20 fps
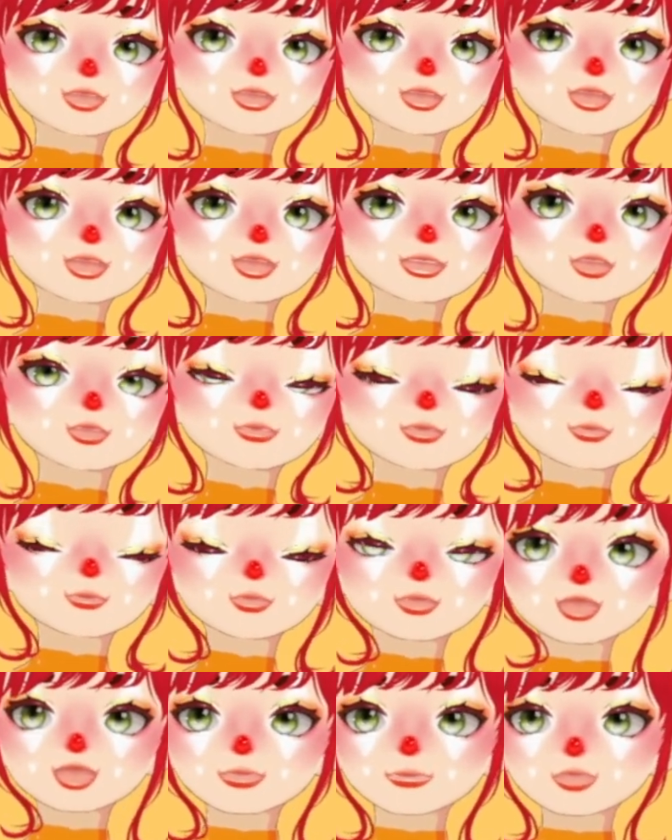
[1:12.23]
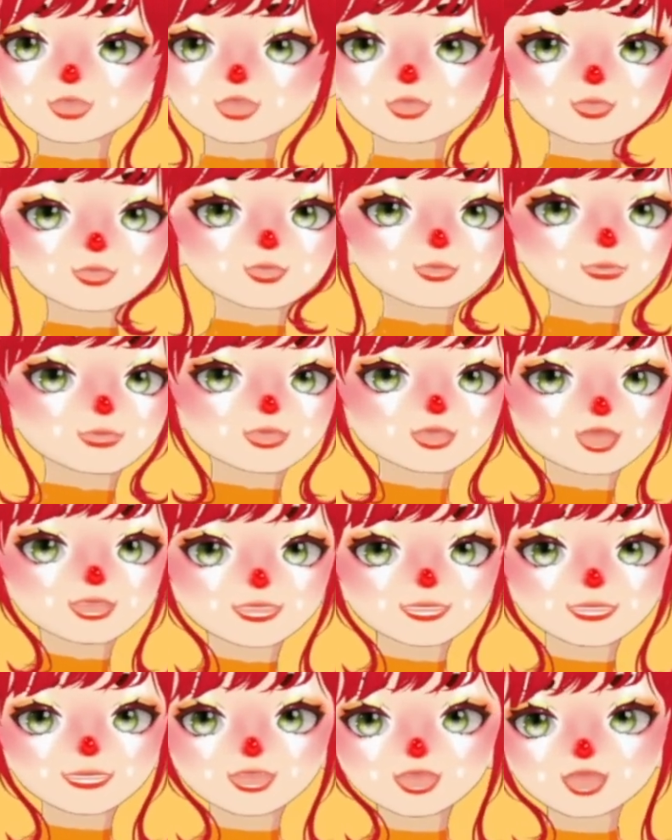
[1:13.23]
am a different age depending on the
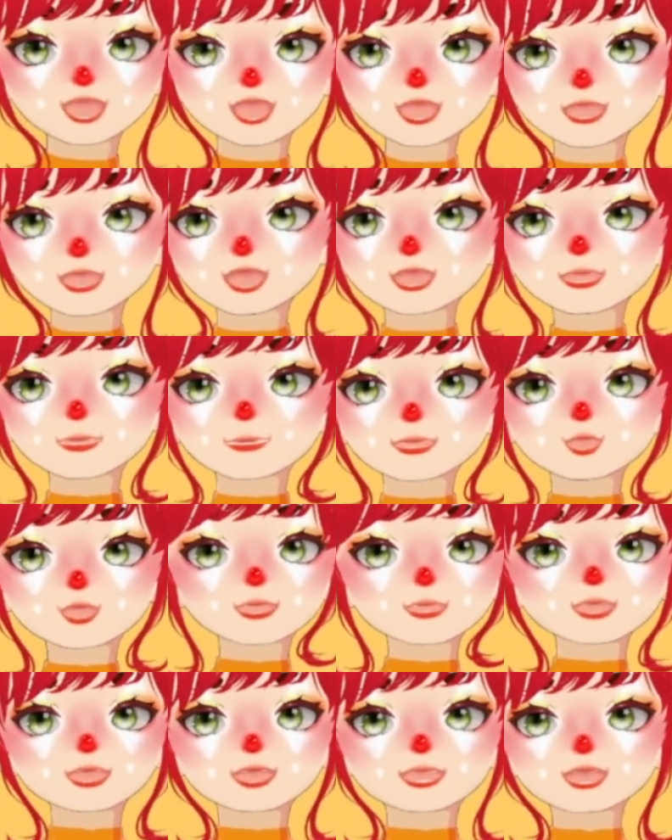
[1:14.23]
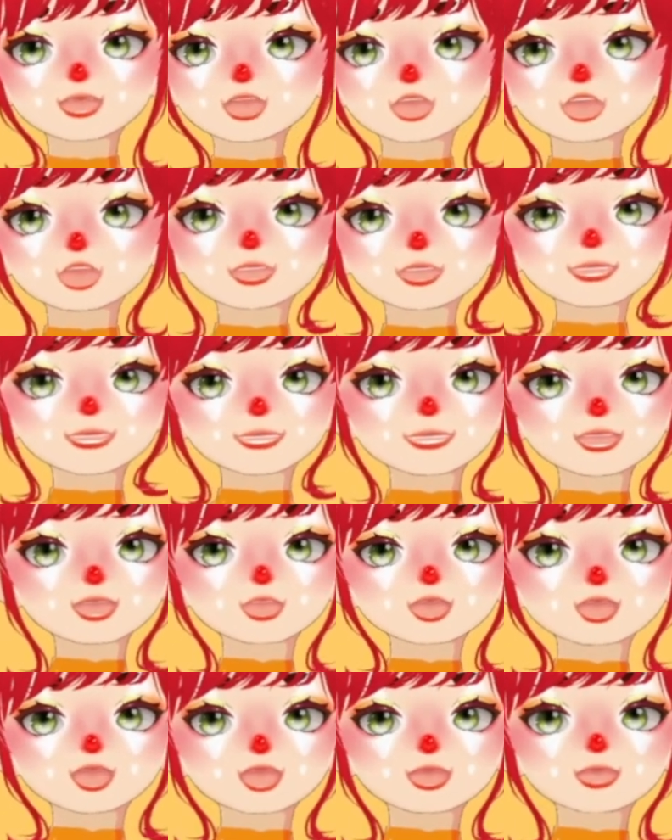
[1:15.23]
day. I constantly forget how old I am.
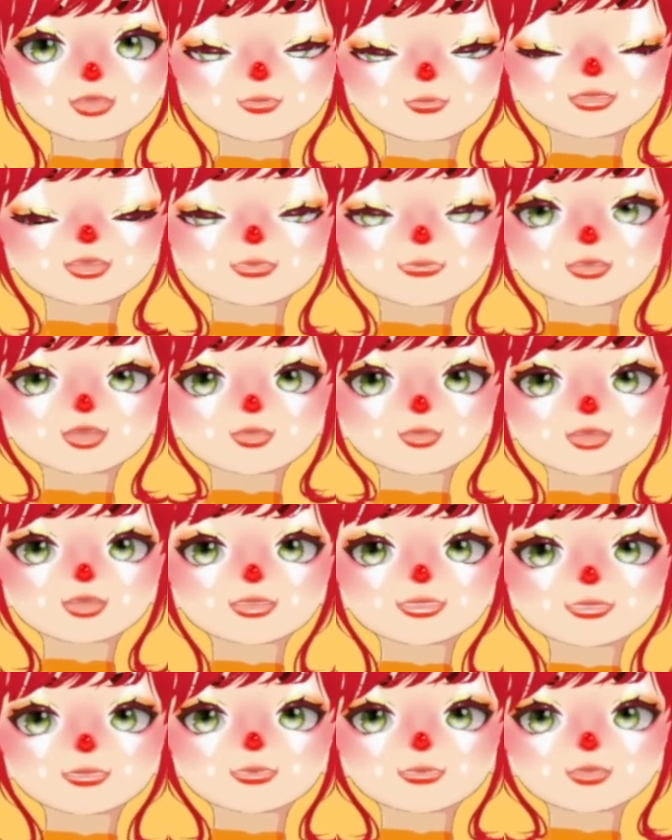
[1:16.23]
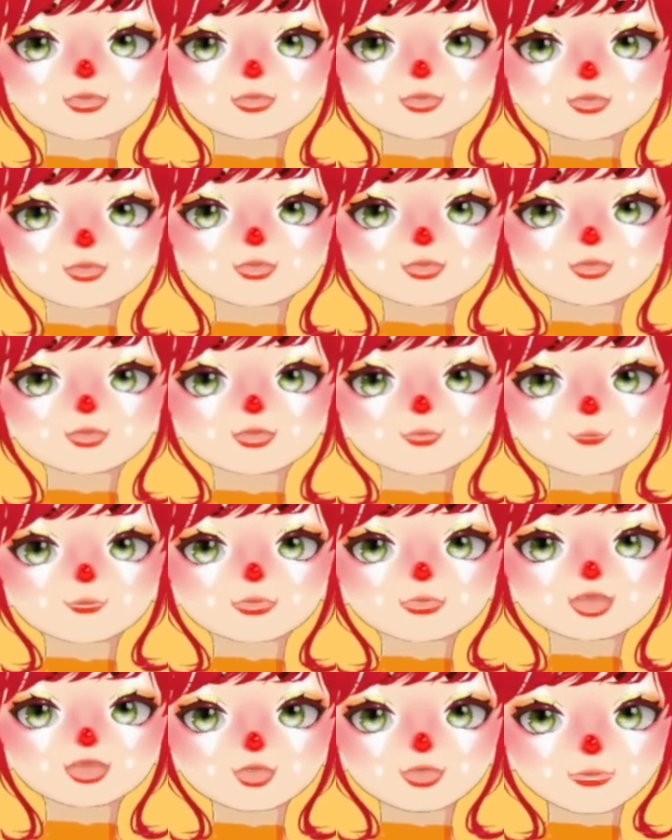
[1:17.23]
I have actually had many
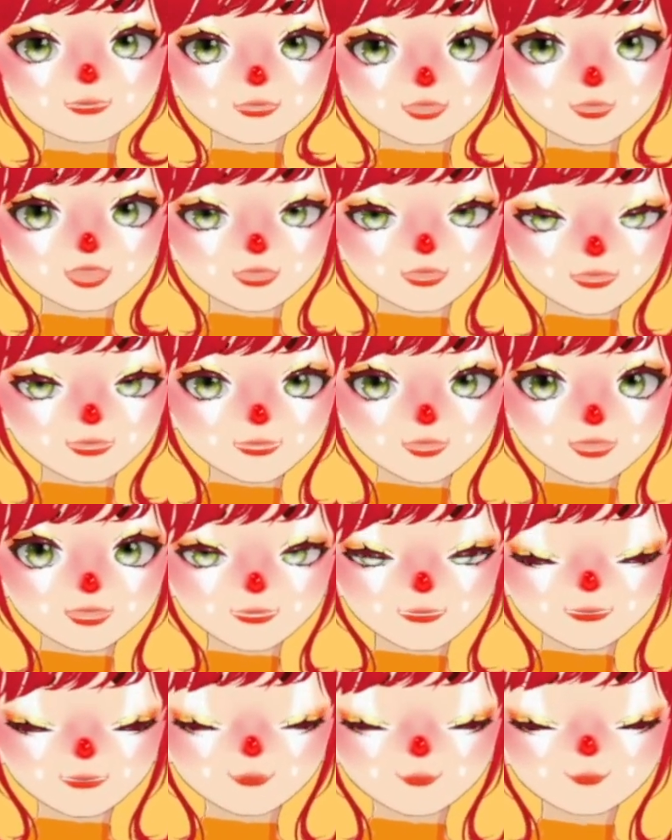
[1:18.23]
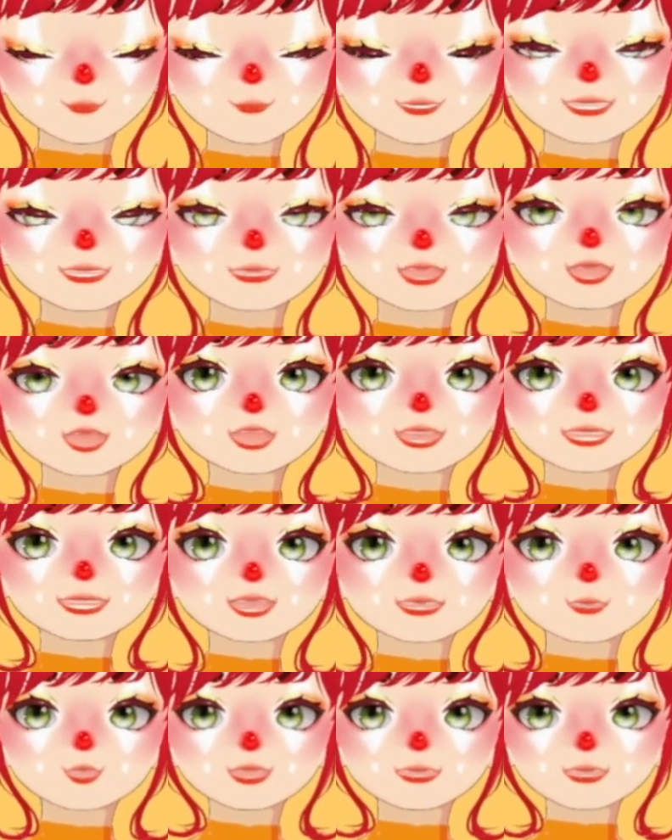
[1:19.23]
troubles recording this and have
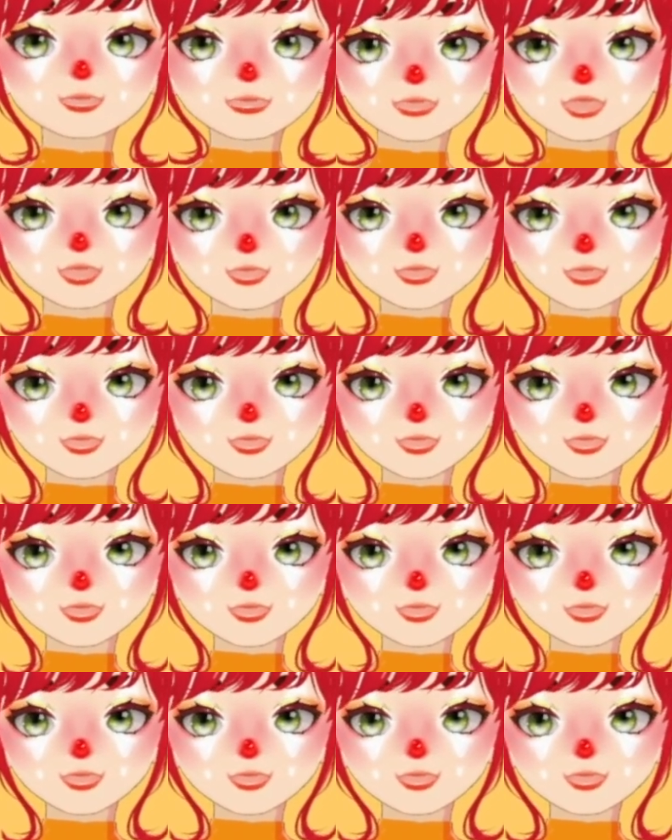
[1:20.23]
accidentally